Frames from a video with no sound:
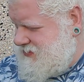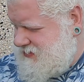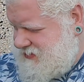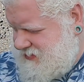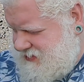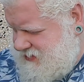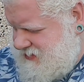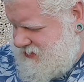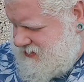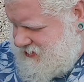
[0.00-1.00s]

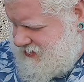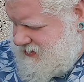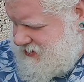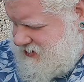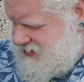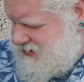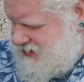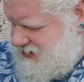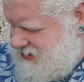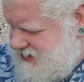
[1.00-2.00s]

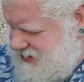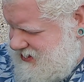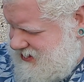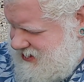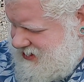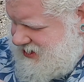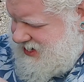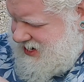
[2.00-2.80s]
Nobody speaks.